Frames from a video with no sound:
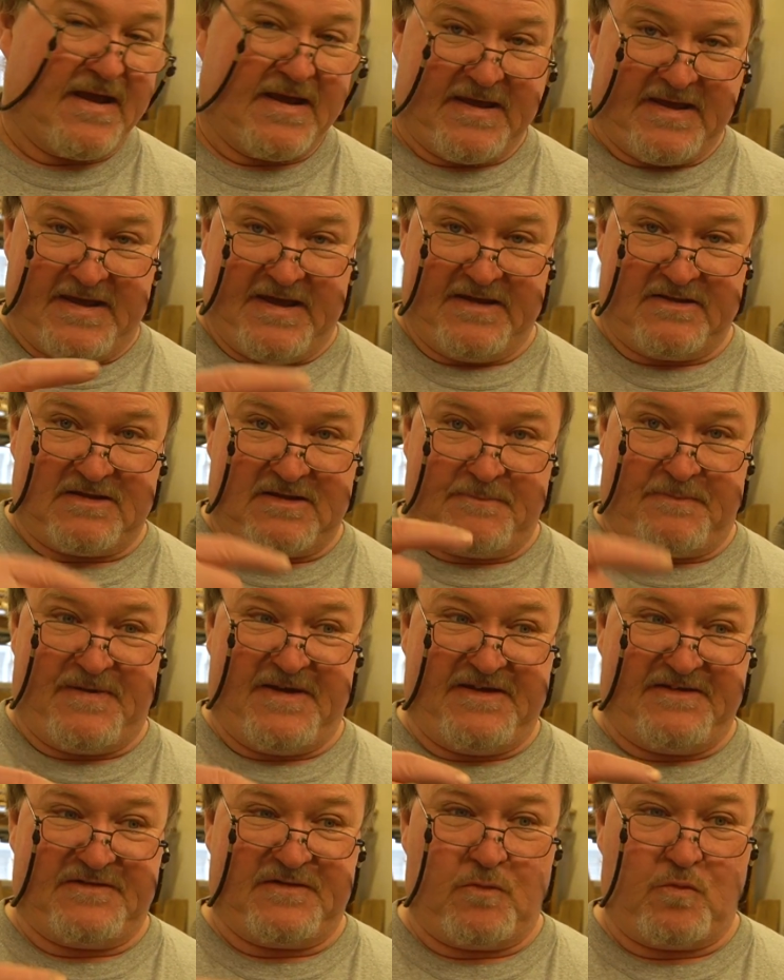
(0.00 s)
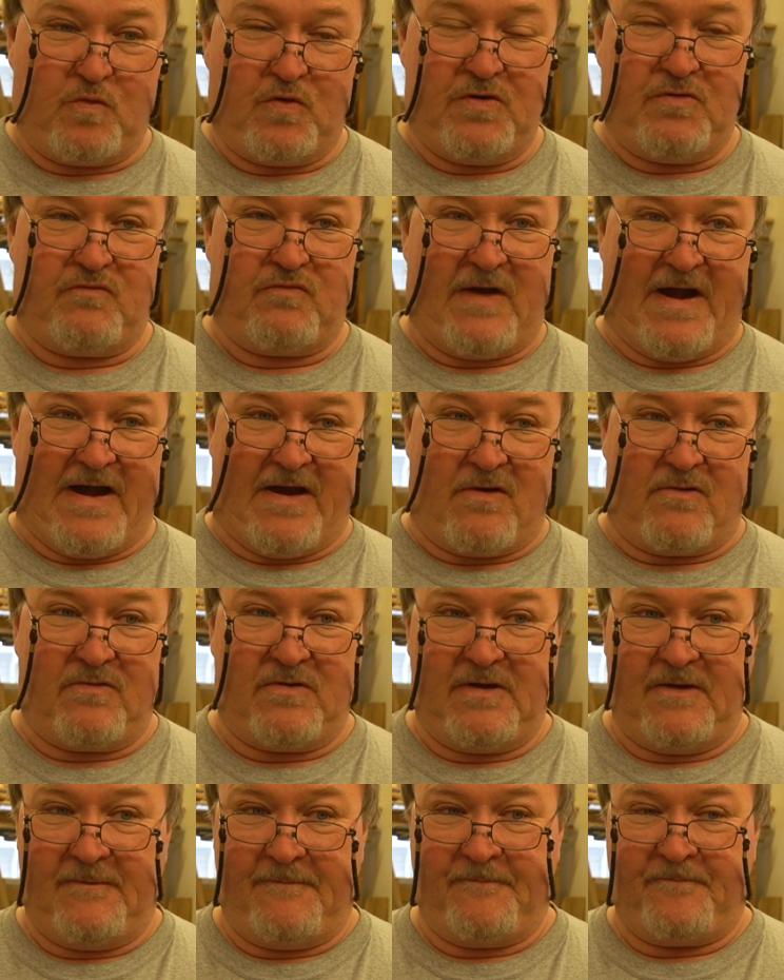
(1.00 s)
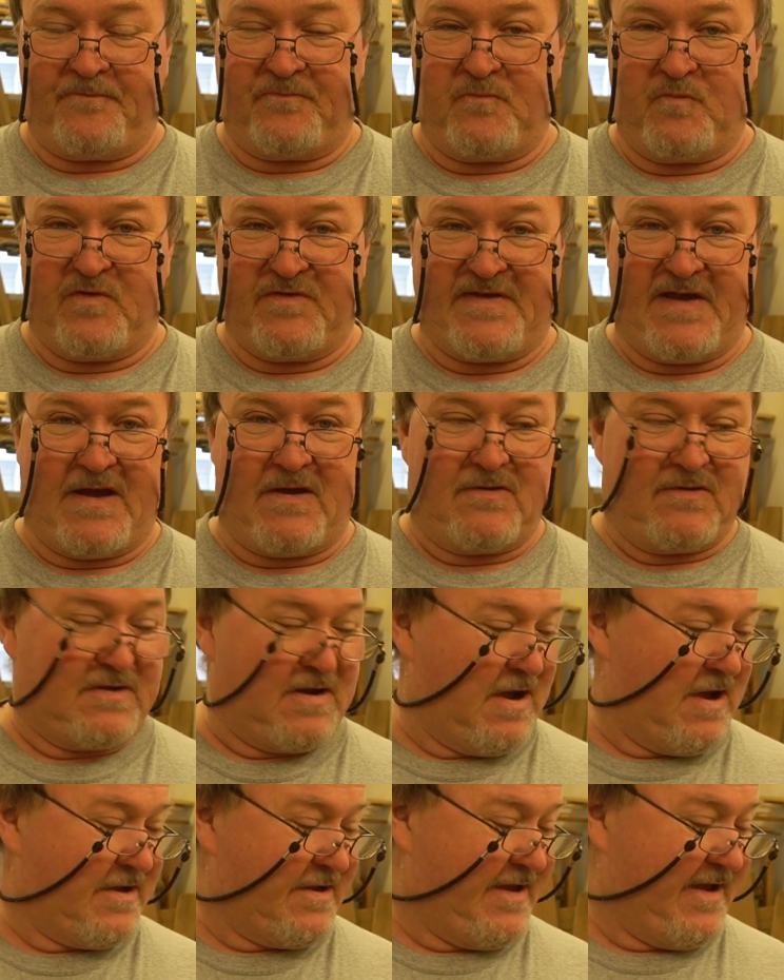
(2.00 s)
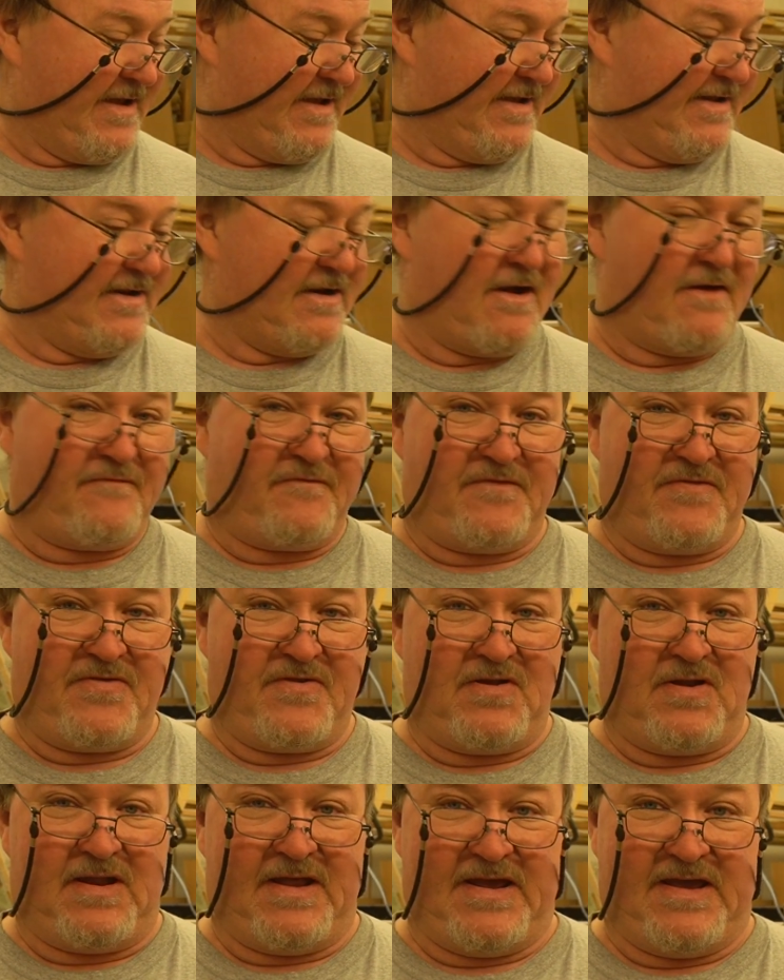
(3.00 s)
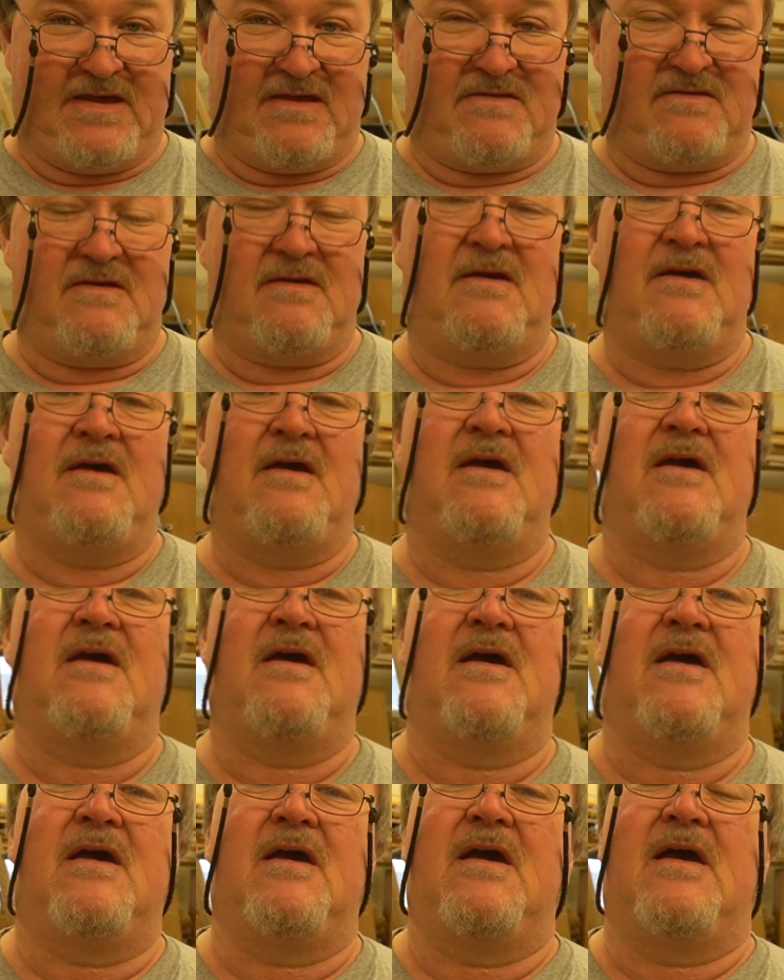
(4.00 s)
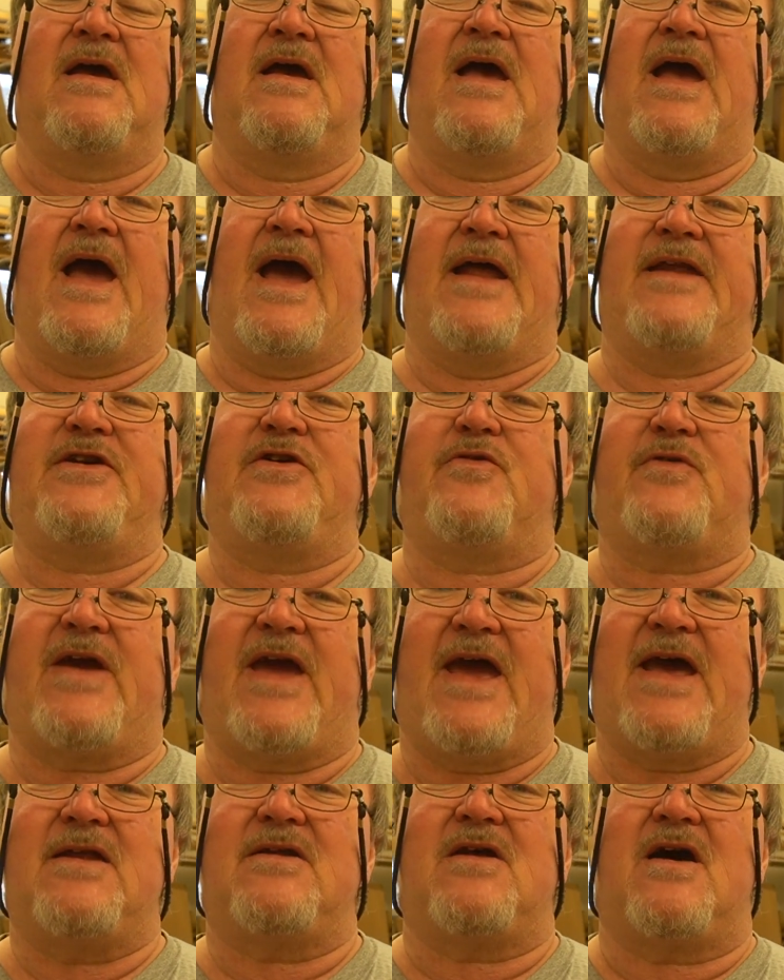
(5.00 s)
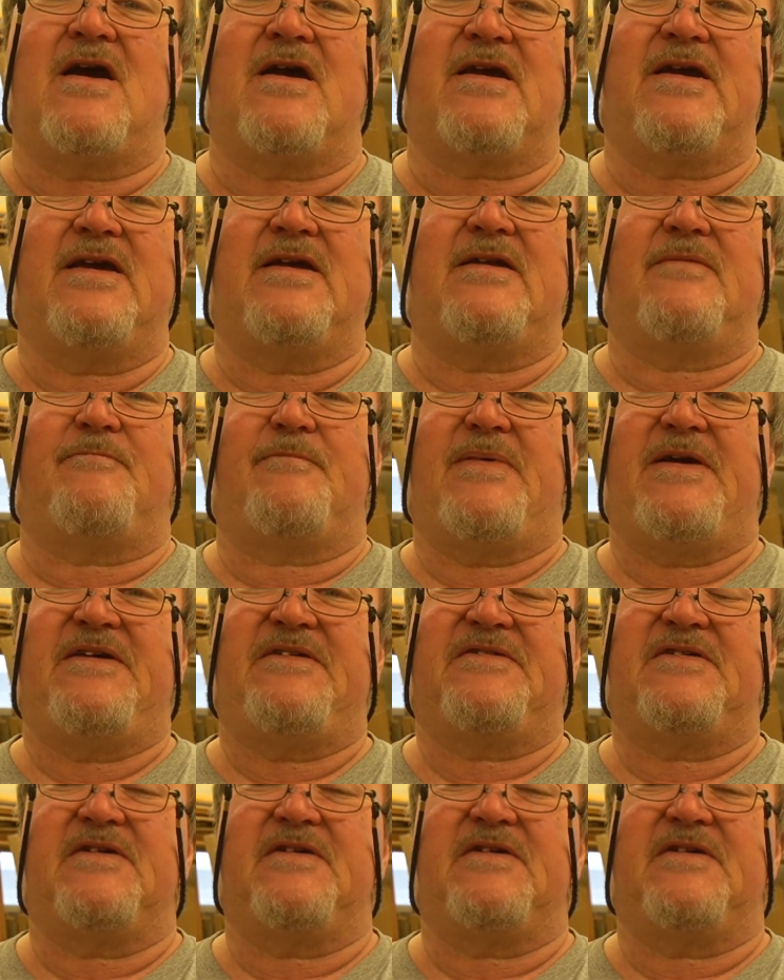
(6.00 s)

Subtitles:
get the piece of wood round without knocking it off of the lathe, and you can knock a piece